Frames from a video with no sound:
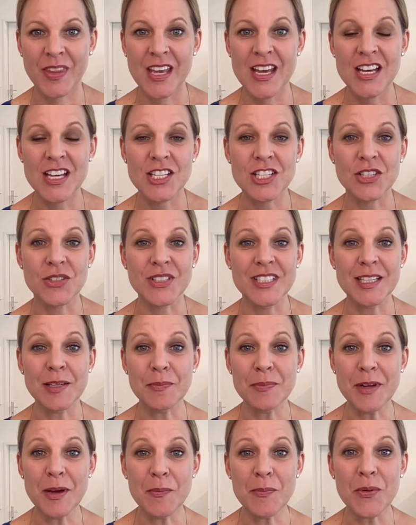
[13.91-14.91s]
So tip
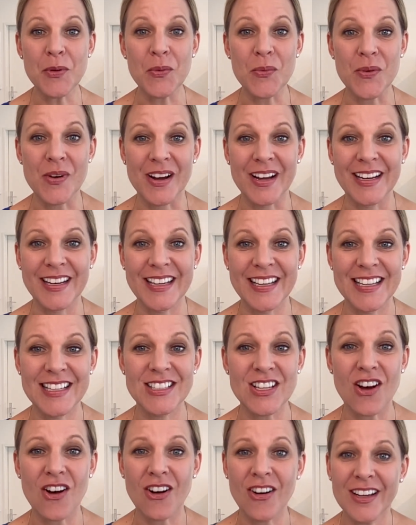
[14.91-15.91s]
number 1 is
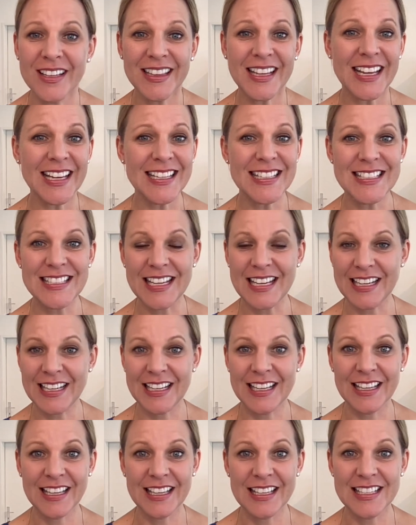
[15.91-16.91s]
online dating
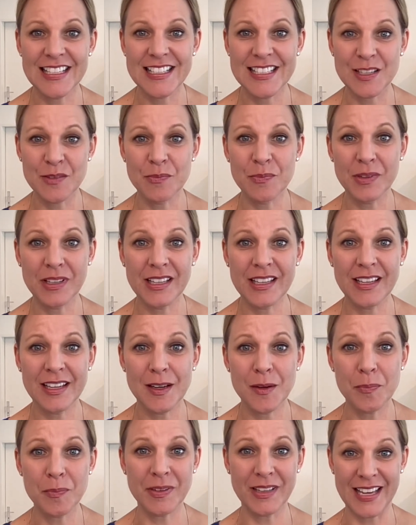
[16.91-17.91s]
is simply
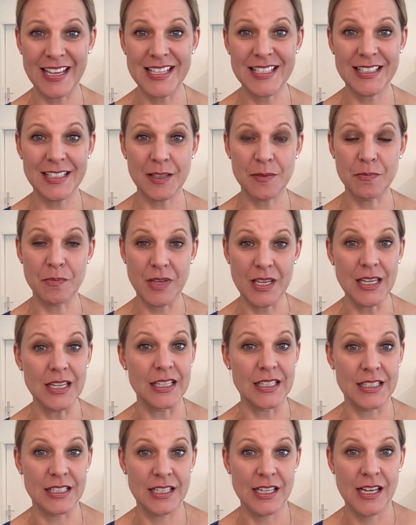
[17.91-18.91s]
a place to
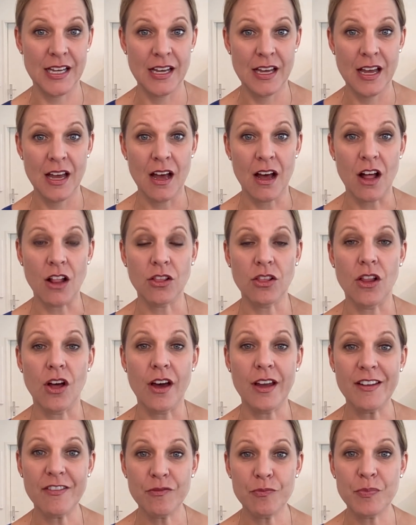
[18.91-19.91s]
meet. A lot
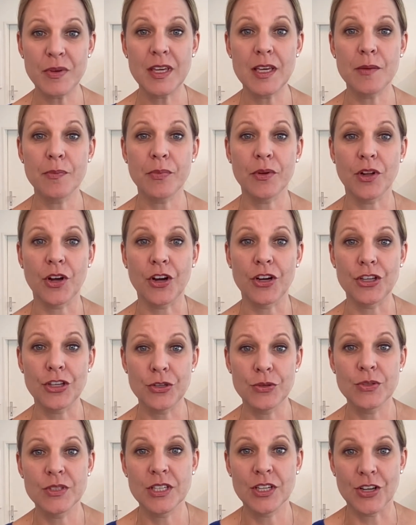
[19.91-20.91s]
of people are
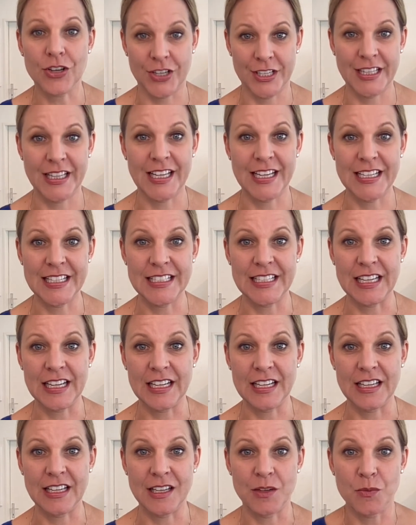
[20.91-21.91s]
using online
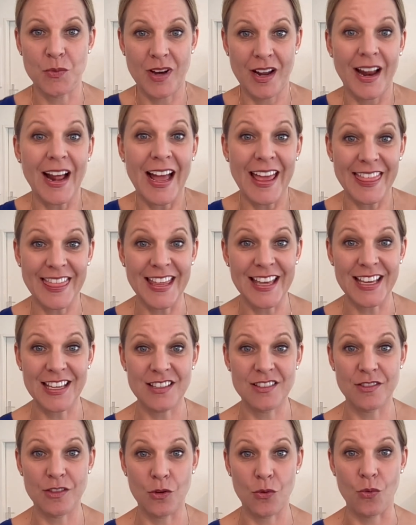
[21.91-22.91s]
dating in what I think is
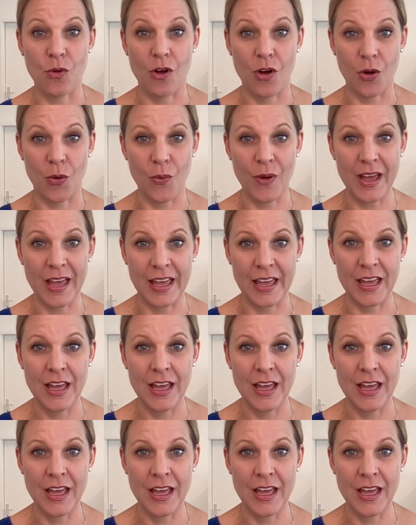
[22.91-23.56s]
the wrong way.